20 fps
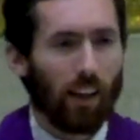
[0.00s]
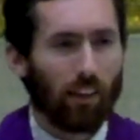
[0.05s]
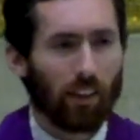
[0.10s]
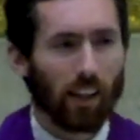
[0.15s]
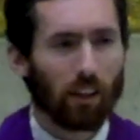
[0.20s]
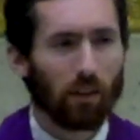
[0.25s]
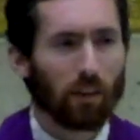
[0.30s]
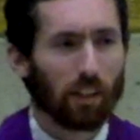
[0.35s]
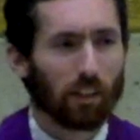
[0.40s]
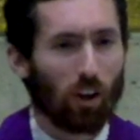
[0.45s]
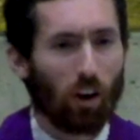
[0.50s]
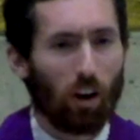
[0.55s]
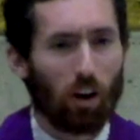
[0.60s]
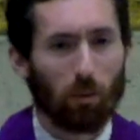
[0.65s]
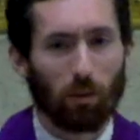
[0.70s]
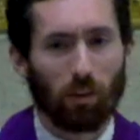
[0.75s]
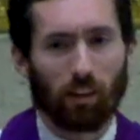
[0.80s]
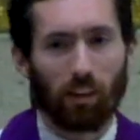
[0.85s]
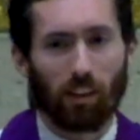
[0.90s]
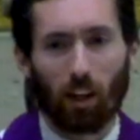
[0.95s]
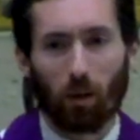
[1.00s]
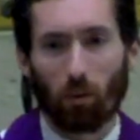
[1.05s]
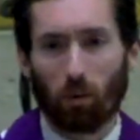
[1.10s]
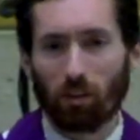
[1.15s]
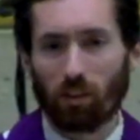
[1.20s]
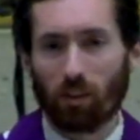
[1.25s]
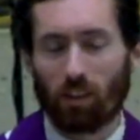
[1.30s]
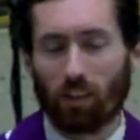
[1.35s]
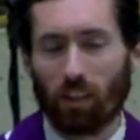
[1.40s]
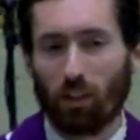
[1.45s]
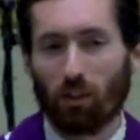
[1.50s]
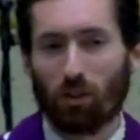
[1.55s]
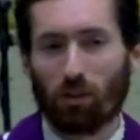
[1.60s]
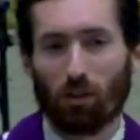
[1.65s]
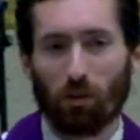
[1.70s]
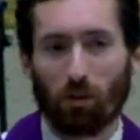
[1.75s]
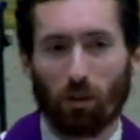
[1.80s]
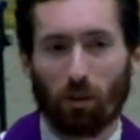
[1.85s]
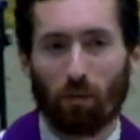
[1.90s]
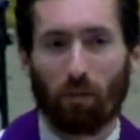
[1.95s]
At the end of this homily, I want to
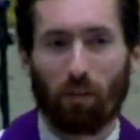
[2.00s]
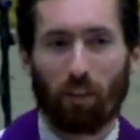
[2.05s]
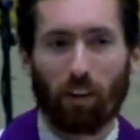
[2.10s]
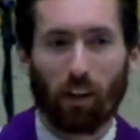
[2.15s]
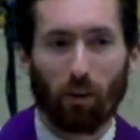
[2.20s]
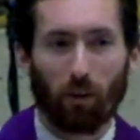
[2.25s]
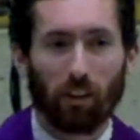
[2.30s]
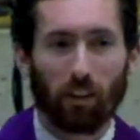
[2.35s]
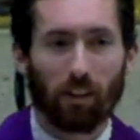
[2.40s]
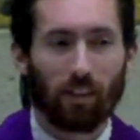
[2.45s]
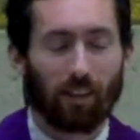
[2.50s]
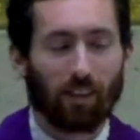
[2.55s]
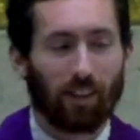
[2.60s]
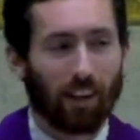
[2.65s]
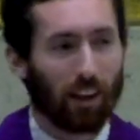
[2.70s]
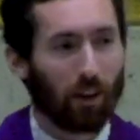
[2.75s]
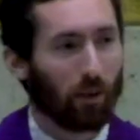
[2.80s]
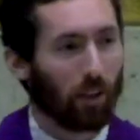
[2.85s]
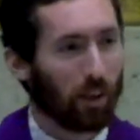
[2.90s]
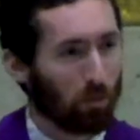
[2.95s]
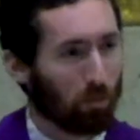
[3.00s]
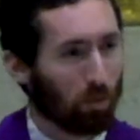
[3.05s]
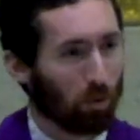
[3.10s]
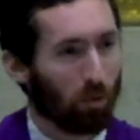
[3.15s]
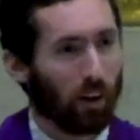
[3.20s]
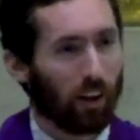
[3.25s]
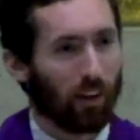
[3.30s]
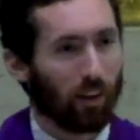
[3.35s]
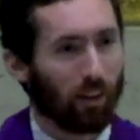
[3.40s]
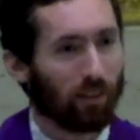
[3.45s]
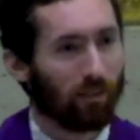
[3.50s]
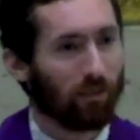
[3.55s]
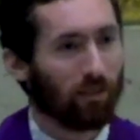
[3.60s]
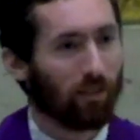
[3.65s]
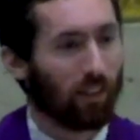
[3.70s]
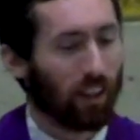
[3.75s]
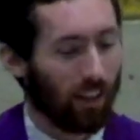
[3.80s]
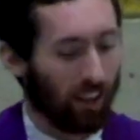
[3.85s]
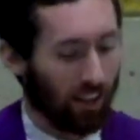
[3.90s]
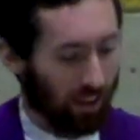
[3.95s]
teach you a very daring prayer.
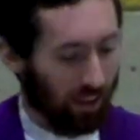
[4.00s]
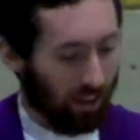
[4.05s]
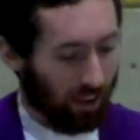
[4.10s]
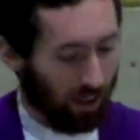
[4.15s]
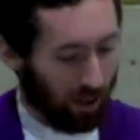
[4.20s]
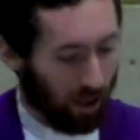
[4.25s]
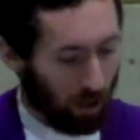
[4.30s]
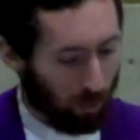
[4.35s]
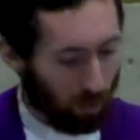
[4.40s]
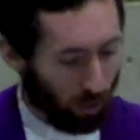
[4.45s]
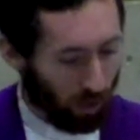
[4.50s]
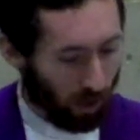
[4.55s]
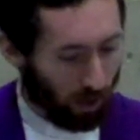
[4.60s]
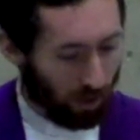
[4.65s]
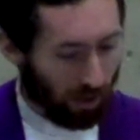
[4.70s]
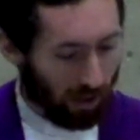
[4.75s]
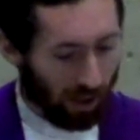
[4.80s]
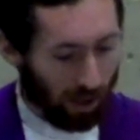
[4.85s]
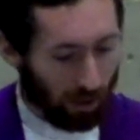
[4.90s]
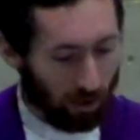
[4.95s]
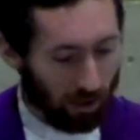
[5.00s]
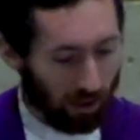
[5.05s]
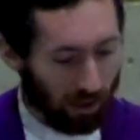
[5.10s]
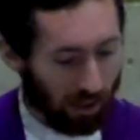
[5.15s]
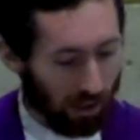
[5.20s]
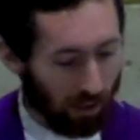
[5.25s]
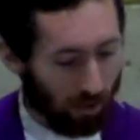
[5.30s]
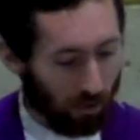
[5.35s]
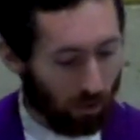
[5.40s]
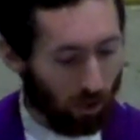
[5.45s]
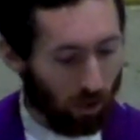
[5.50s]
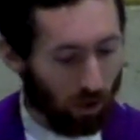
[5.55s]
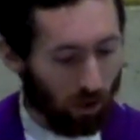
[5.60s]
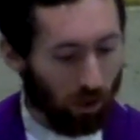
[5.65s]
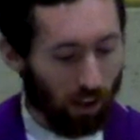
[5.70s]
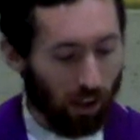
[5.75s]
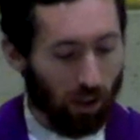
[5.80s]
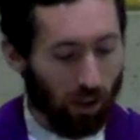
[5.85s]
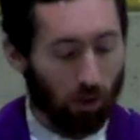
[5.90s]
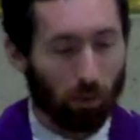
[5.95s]
A prayer that I believe
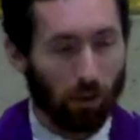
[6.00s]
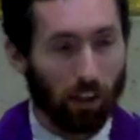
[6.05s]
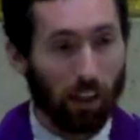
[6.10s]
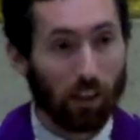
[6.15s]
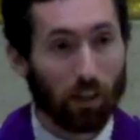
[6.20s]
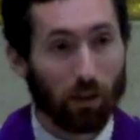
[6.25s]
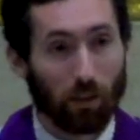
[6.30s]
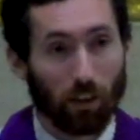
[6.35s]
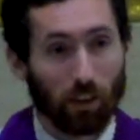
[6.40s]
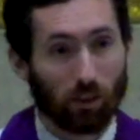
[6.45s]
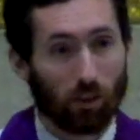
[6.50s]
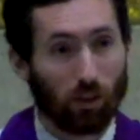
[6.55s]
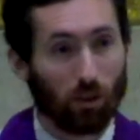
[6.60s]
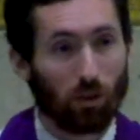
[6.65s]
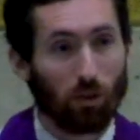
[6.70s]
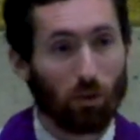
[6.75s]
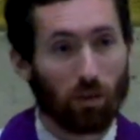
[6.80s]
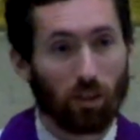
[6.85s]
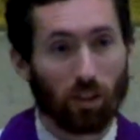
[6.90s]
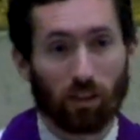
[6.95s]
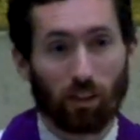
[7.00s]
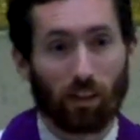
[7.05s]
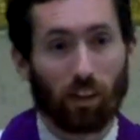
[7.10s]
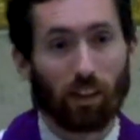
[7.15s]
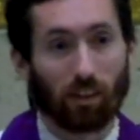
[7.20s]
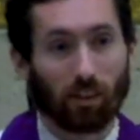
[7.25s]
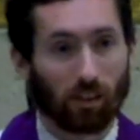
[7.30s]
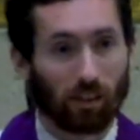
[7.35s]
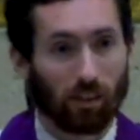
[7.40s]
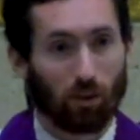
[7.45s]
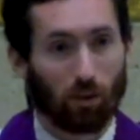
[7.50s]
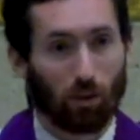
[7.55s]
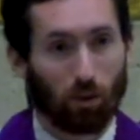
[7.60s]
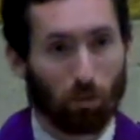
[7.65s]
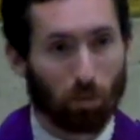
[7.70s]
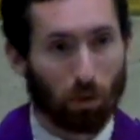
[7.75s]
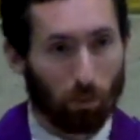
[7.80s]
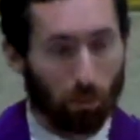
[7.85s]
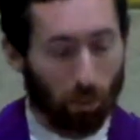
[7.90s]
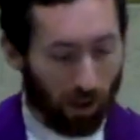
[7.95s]
will help each of us to do just this,
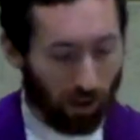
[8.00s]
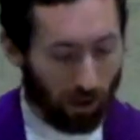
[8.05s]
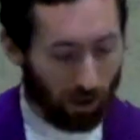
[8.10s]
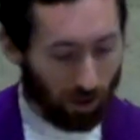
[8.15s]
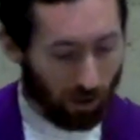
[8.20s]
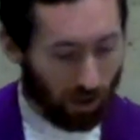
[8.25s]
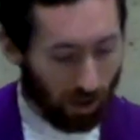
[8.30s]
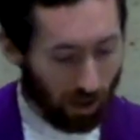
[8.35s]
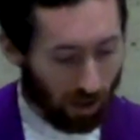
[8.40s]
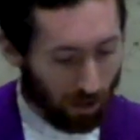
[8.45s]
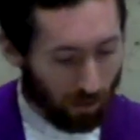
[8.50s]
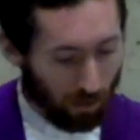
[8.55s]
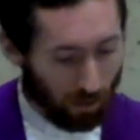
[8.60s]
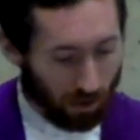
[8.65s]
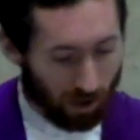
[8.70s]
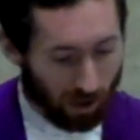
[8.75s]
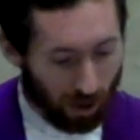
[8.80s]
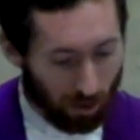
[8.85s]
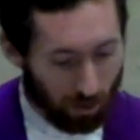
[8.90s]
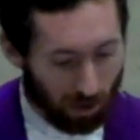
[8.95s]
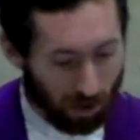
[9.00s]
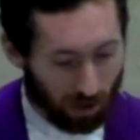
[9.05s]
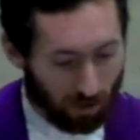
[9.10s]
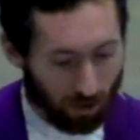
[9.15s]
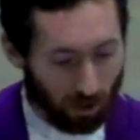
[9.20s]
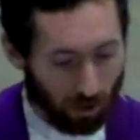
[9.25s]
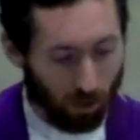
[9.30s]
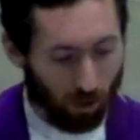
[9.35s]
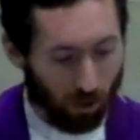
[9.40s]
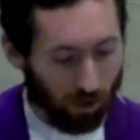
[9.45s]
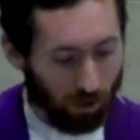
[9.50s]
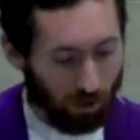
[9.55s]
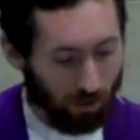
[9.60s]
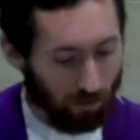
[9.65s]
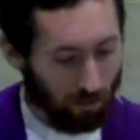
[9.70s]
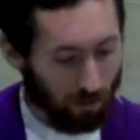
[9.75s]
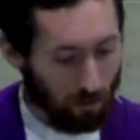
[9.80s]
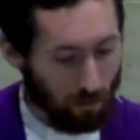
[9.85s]
to prepare for the coming of the Lord.